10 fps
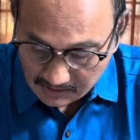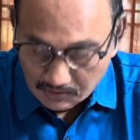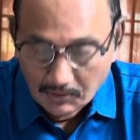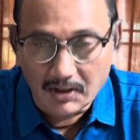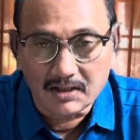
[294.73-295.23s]

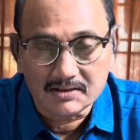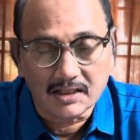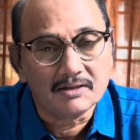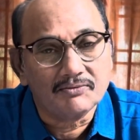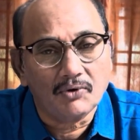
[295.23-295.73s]
So under
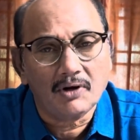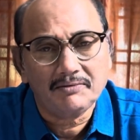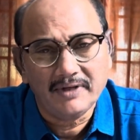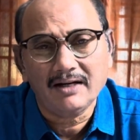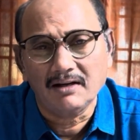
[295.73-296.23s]
section 4 of
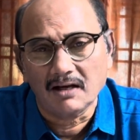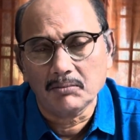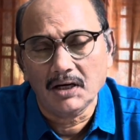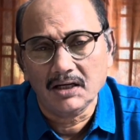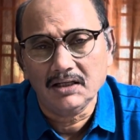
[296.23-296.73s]
the act,
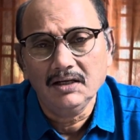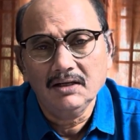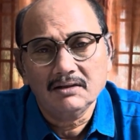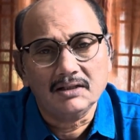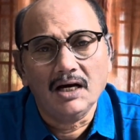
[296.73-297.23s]
normally
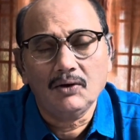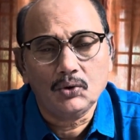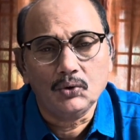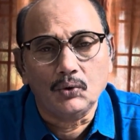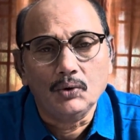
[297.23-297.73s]
they have
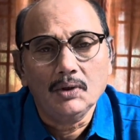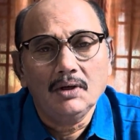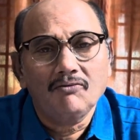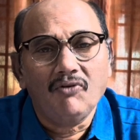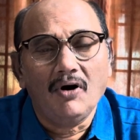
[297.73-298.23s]
to
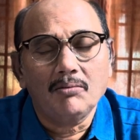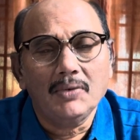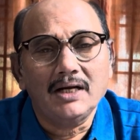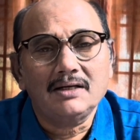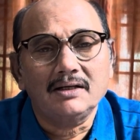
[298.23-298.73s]

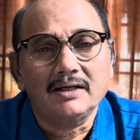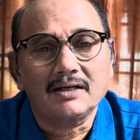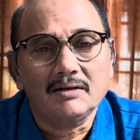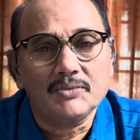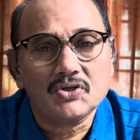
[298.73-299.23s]
formulate a
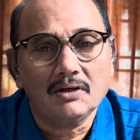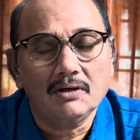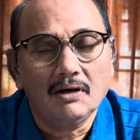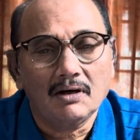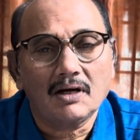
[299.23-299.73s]
commission,
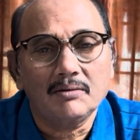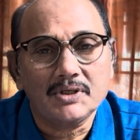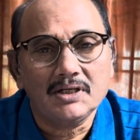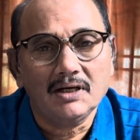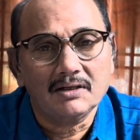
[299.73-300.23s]
a
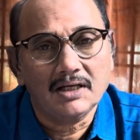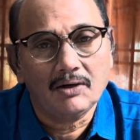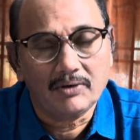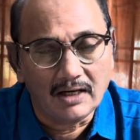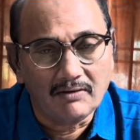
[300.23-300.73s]
committee, and they
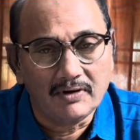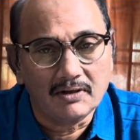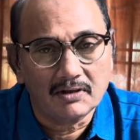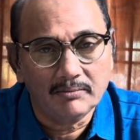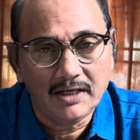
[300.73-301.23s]
have to inquire
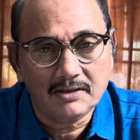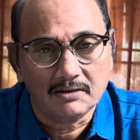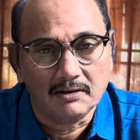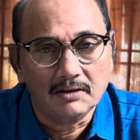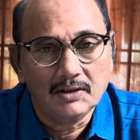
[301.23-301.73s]
into the matter.